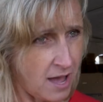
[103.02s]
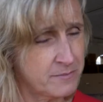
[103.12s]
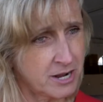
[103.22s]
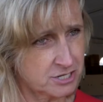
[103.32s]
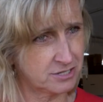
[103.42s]

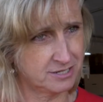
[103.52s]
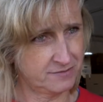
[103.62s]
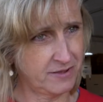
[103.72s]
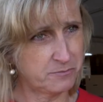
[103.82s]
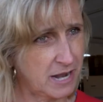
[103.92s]
I'm not sure this
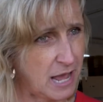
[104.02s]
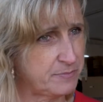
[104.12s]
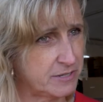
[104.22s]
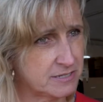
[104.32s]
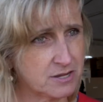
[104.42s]
event would
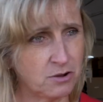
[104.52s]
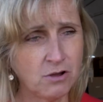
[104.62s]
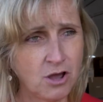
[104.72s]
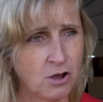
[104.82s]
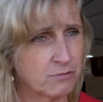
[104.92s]
happen.
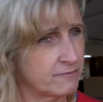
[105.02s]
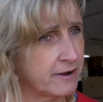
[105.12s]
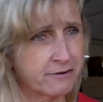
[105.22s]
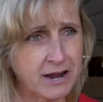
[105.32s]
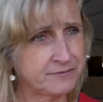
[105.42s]
So we're
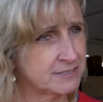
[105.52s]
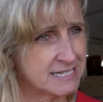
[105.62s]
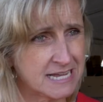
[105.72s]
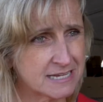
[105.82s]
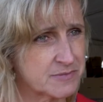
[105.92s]
very grateful to
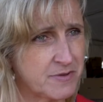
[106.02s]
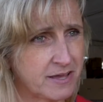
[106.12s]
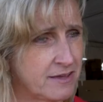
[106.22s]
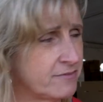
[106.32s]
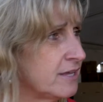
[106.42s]
DS
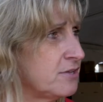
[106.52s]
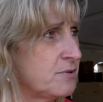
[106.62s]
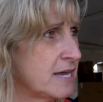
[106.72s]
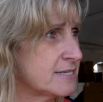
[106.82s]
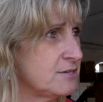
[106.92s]
Smith, everything
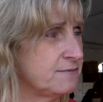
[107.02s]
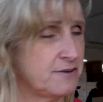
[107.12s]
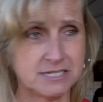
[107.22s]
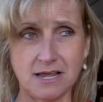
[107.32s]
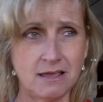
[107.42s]
you guys do
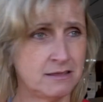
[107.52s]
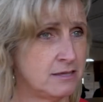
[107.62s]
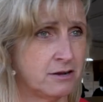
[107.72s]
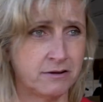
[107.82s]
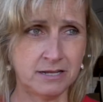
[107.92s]
for us year